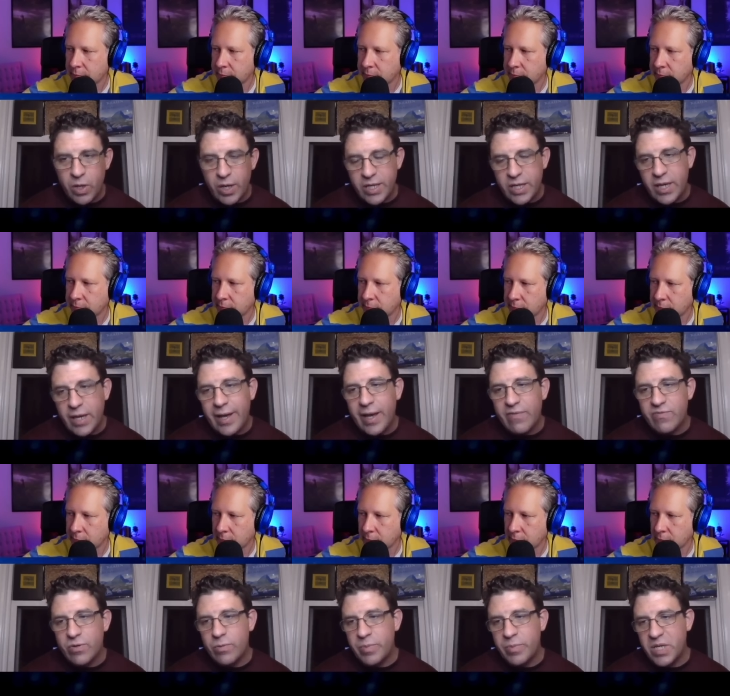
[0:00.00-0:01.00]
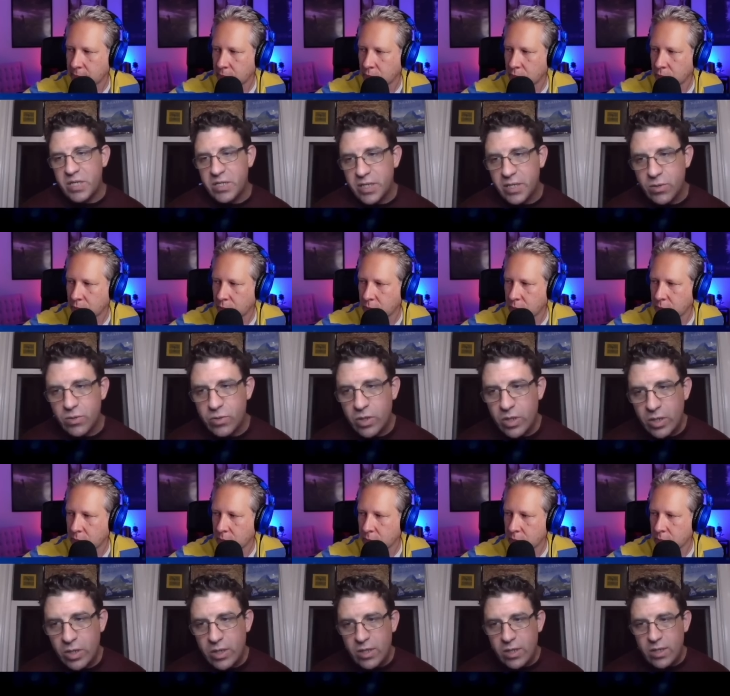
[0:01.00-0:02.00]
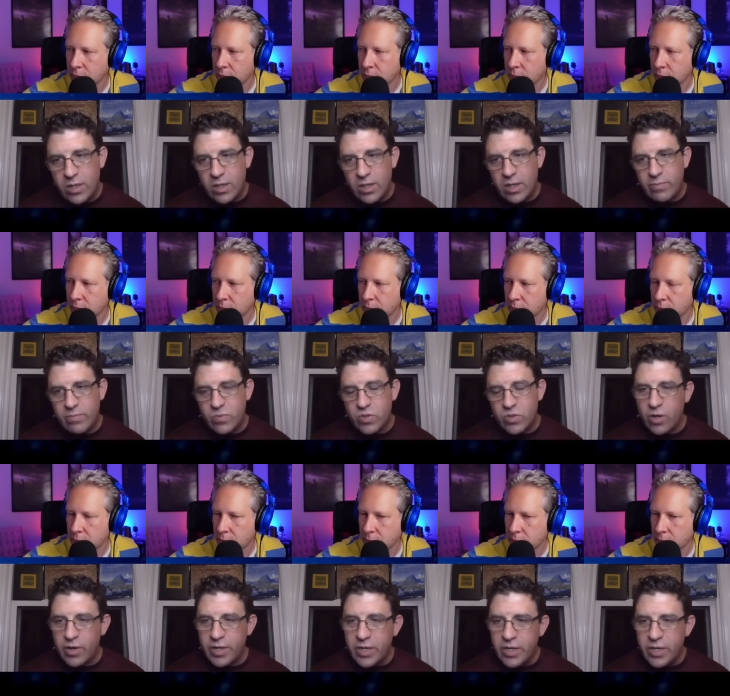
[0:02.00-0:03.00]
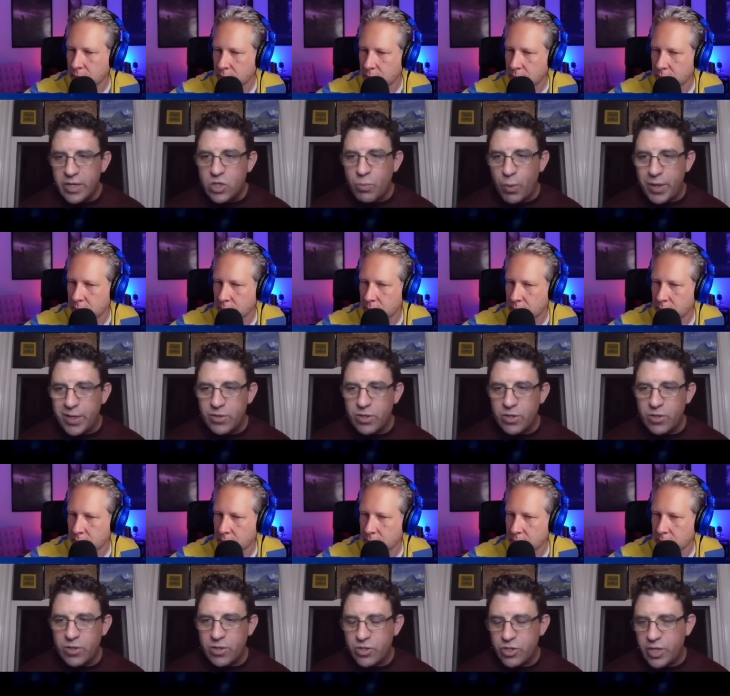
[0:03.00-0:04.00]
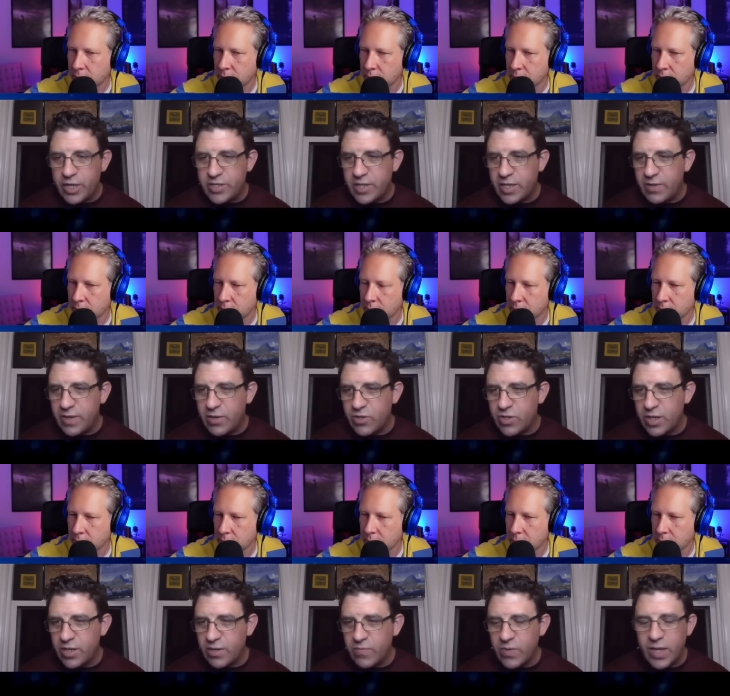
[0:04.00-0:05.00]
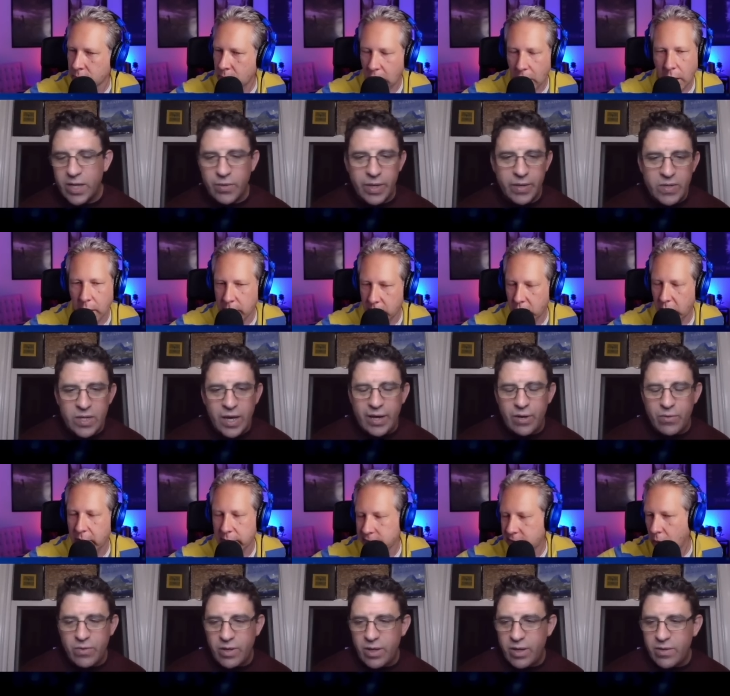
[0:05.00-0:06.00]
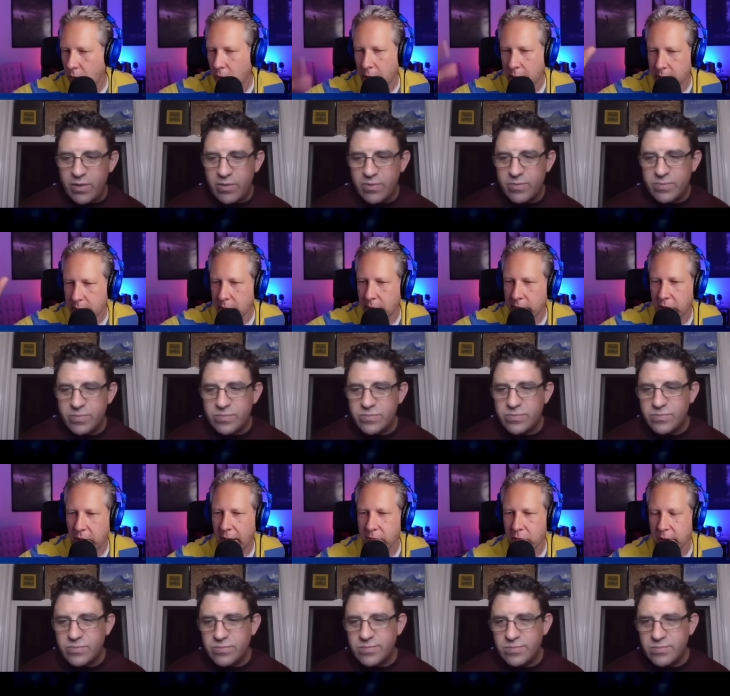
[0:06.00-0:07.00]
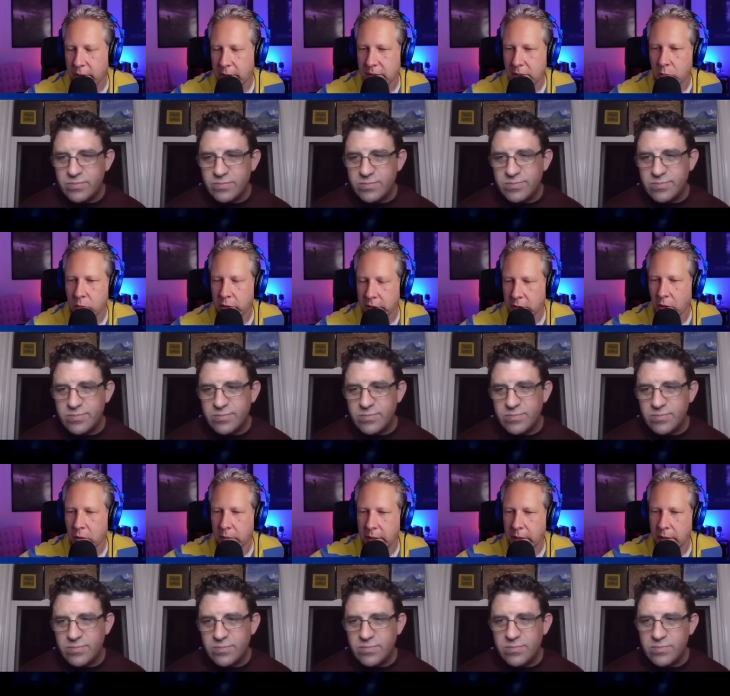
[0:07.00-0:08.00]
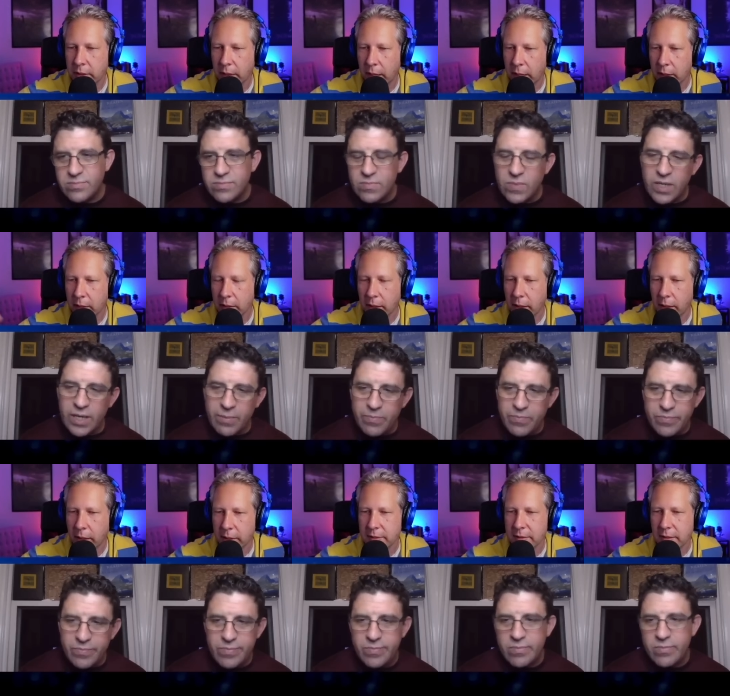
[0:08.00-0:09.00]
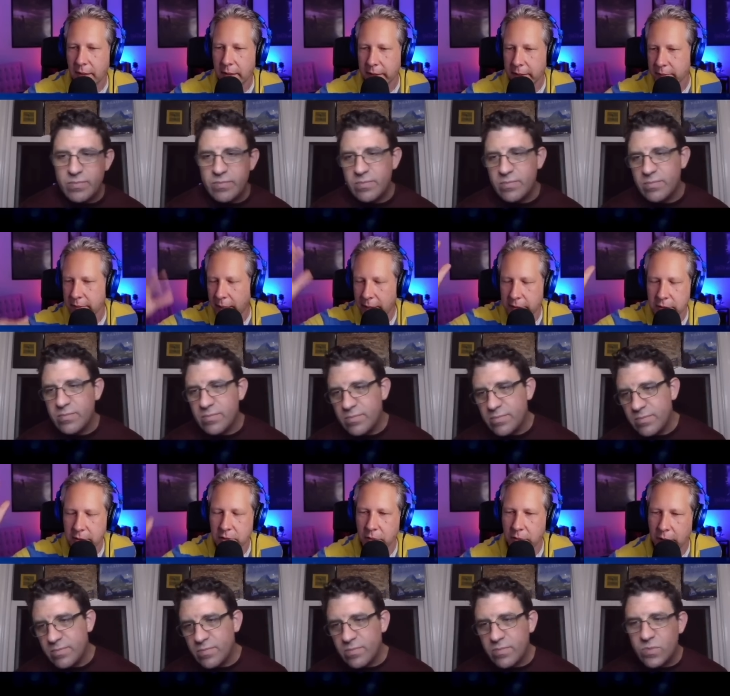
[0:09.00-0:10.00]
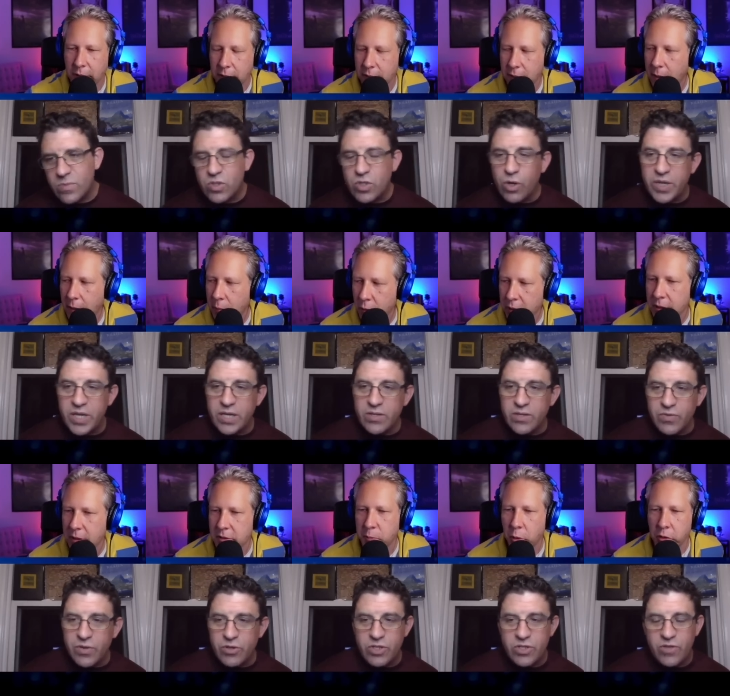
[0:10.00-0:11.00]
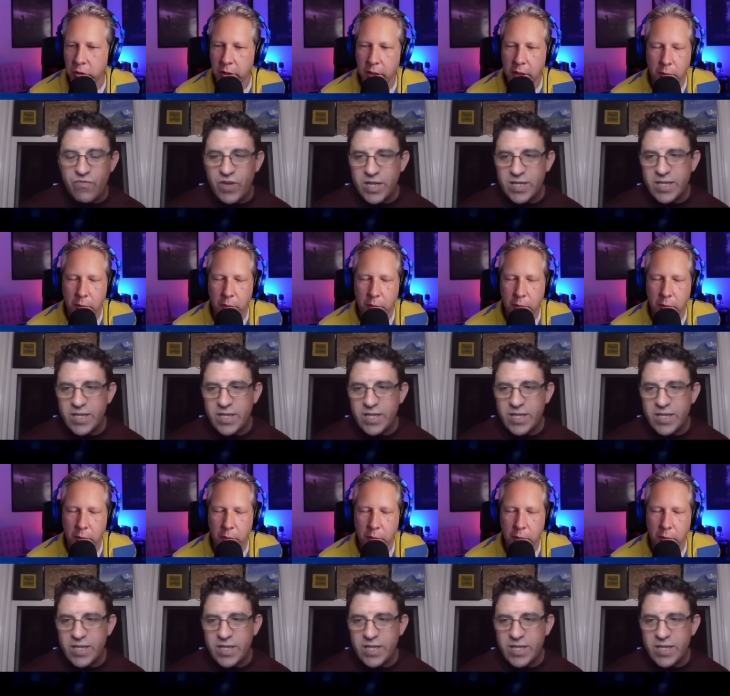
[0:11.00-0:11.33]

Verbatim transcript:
Speaker 1: body after being killed. Um, sorry, spoiler alert. Should I say that or say not? yeah. Well,
Speaker 2: um, go on. If you haven't read the Silmarillion, go read it. And yeah. uh, it's not like yeah, just go read it. So we're going to spoil you.